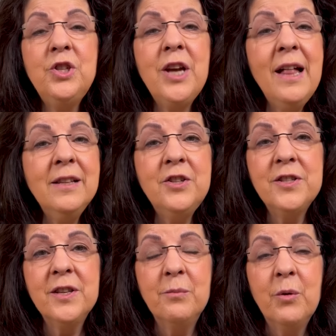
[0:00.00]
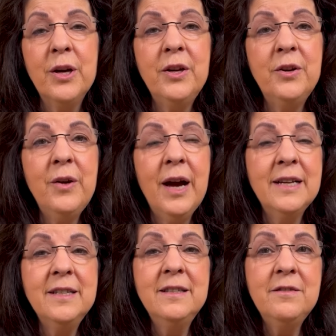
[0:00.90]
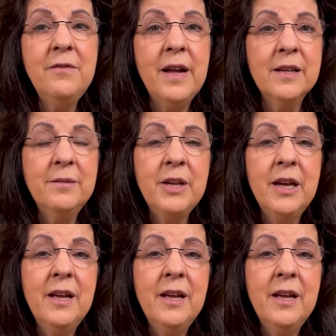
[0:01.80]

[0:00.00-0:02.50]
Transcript: challenge someone who hasn't developed